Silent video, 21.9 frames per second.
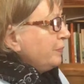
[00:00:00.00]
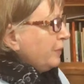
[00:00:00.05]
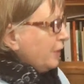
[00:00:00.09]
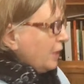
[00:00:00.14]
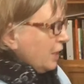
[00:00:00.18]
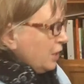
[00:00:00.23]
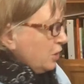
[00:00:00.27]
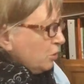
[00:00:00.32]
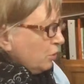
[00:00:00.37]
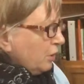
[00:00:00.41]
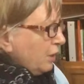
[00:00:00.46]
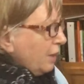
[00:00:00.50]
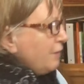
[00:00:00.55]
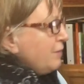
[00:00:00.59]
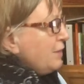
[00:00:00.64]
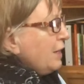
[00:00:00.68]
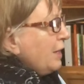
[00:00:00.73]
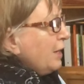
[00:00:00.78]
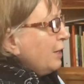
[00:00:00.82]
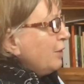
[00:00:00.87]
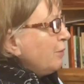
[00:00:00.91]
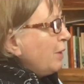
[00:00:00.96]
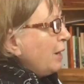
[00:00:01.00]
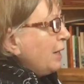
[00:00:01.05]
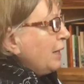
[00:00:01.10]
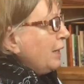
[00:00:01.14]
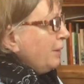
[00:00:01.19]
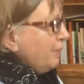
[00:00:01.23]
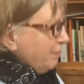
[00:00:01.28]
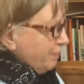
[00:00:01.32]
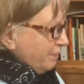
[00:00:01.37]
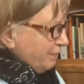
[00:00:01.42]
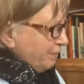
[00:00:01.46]
get your left hand
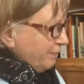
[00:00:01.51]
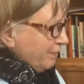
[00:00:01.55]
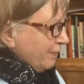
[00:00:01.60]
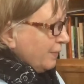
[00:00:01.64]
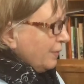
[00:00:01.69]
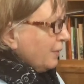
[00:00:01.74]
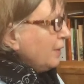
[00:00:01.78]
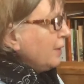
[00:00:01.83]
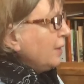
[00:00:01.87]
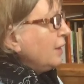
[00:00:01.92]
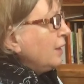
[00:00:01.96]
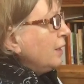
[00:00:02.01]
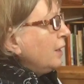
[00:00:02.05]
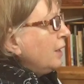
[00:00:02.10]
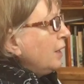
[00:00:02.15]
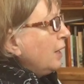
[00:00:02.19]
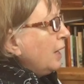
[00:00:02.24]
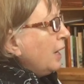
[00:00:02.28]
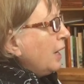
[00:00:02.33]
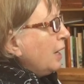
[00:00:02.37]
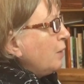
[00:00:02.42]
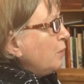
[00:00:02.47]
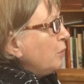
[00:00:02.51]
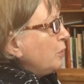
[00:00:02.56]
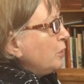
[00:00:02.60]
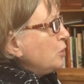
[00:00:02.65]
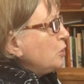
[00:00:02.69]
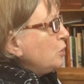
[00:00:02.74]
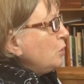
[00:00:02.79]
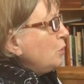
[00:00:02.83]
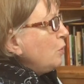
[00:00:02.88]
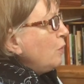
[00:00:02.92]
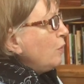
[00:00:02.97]
ready. And we'll
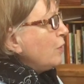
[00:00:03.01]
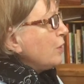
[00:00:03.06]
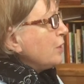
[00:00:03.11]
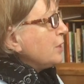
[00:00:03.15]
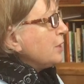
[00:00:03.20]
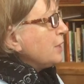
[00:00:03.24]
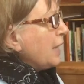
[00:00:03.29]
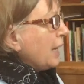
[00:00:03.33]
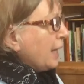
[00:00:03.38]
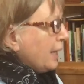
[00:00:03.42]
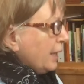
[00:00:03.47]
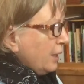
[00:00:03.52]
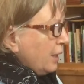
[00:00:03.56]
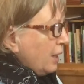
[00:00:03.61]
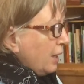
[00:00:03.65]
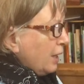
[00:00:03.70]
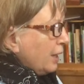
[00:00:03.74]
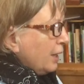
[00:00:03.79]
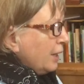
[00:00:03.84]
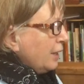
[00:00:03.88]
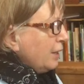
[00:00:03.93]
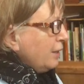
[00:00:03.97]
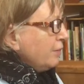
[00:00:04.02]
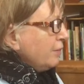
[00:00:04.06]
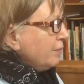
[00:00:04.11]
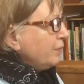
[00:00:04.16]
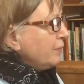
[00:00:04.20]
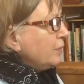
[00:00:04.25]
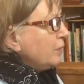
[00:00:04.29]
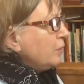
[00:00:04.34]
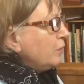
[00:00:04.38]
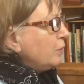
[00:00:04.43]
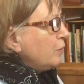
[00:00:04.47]
do the second line.
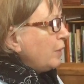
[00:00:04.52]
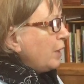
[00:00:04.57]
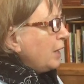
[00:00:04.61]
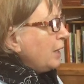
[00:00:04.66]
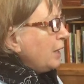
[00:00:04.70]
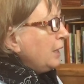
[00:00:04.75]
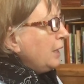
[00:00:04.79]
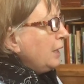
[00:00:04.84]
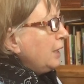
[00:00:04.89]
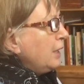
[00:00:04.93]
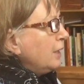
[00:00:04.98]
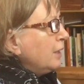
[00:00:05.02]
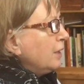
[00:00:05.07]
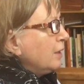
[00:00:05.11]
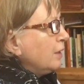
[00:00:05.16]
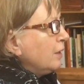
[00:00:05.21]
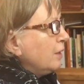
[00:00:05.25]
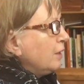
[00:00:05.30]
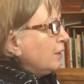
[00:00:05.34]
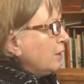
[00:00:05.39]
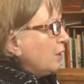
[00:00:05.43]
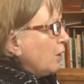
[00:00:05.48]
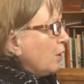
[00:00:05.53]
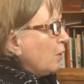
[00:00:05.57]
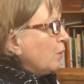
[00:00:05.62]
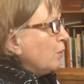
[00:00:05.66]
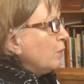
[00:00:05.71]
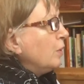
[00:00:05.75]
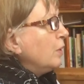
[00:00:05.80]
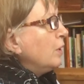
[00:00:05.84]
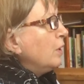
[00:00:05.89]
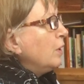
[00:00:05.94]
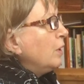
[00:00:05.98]
Ready, go.
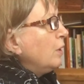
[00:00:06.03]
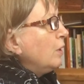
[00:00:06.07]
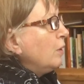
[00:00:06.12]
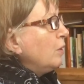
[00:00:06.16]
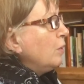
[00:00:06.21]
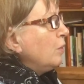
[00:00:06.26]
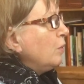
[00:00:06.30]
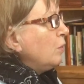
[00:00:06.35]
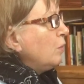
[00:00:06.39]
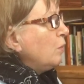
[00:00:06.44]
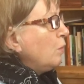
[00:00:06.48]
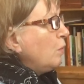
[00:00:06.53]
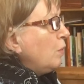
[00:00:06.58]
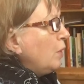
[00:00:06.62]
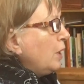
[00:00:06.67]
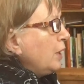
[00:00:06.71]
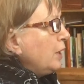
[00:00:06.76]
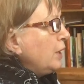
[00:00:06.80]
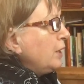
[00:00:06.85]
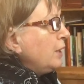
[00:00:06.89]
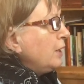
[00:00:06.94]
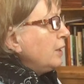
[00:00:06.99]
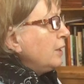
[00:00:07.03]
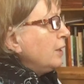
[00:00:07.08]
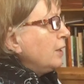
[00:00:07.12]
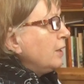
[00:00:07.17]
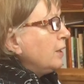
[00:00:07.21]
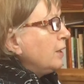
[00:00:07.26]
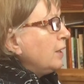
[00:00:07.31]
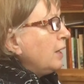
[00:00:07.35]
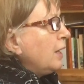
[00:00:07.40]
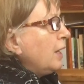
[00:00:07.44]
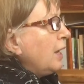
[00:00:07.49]
1
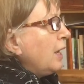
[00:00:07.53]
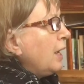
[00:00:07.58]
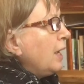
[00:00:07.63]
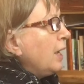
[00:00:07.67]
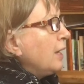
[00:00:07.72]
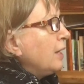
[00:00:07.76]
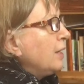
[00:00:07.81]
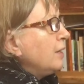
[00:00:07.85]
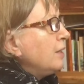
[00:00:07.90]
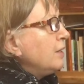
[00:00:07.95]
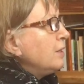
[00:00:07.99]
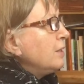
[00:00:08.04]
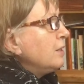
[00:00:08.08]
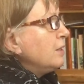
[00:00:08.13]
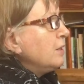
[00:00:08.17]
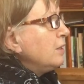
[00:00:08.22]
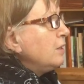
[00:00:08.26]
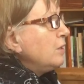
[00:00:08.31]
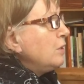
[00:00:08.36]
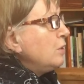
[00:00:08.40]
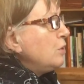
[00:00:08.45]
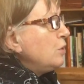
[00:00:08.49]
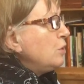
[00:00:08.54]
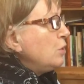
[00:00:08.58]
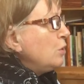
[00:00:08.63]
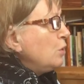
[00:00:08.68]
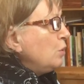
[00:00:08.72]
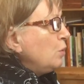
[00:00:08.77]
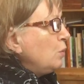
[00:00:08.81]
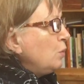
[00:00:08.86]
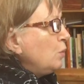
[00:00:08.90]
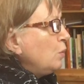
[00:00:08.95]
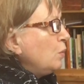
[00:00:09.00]
and
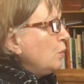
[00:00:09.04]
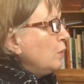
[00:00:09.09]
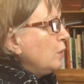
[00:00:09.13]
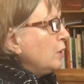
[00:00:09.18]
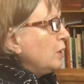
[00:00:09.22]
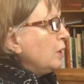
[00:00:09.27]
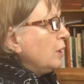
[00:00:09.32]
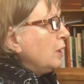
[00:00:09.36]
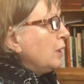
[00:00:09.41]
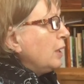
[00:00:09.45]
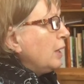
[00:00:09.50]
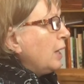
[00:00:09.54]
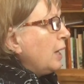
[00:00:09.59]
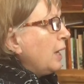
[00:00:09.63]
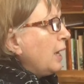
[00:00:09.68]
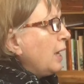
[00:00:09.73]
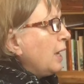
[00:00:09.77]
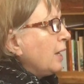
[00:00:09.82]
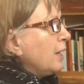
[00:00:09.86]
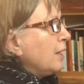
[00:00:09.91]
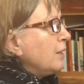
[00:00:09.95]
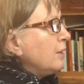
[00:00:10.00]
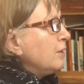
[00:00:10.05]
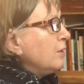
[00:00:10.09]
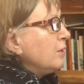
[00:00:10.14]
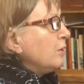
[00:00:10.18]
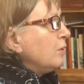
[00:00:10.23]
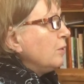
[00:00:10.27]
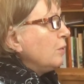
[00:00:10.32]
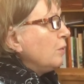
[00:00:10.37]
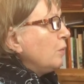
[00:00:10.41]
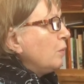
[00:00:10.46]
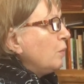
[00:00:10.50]
2 and
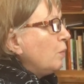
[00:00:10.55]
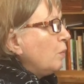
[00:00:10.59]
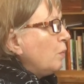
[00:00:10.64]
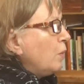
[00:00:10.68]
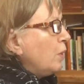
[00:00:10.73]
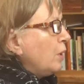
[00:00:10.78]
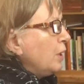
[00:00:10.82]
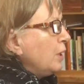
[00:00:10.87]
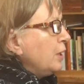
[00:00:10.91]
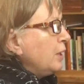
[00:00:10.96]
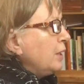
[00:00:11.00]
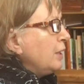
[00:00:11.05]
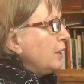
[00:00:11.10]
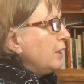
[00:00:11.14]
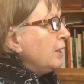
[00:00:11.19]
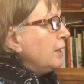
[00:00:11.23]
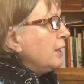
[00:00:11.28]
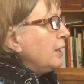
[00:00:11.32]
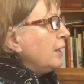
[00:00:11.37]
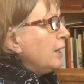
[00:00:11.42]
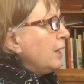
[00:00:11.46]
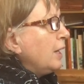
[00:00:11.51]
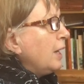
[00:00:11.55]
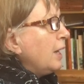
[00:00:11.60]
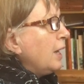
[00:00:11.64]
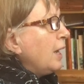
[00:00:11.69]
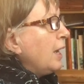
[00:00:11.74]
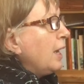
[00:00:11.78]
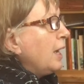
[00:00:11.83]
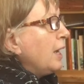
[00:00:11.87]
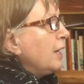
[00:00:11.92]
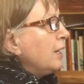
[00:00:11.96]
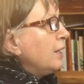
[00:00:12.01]
1
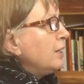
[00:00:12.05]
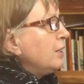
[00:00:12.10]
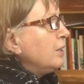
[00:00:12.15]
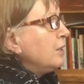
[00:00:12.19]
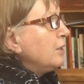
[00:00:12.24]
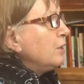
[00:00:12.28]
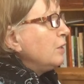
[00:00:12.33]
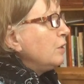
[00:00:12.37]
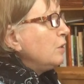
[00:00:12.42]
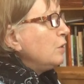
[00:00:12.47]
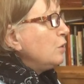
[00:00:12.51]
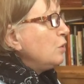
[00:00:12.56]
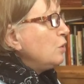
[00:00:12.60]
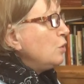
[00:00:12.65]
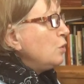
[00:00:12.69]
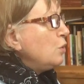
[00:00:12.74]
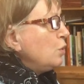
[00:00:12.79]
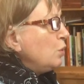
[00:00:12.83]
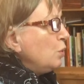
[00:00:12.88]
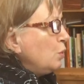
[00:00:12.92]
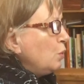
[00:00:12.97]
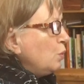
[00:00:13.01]
and 2